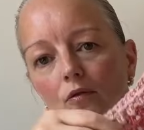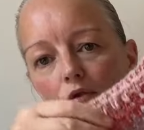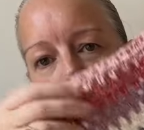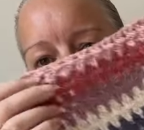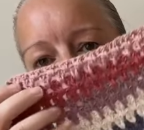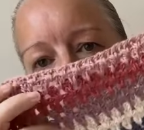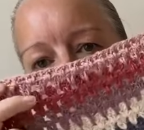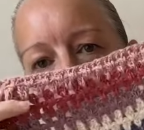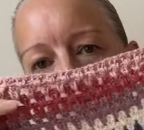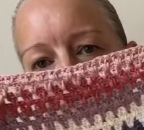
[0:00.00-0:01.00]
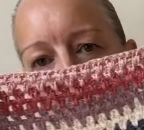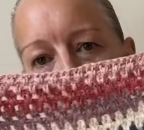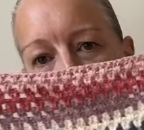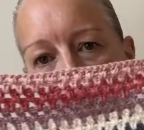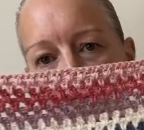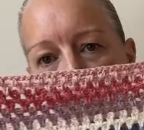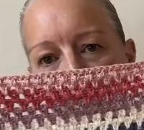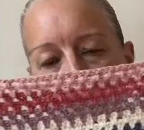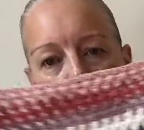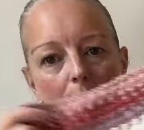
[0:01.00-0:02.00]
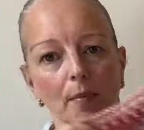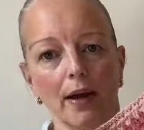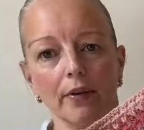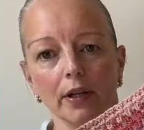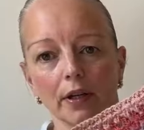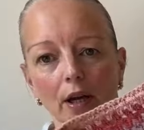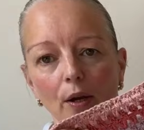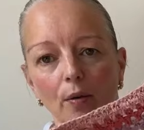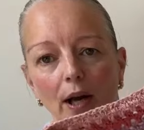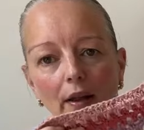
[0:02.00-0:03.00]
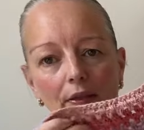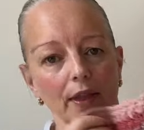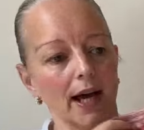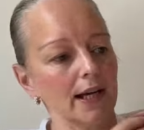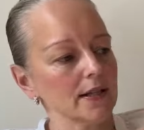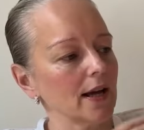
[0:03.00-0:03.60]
treble striped blanket. I'm having a go at that.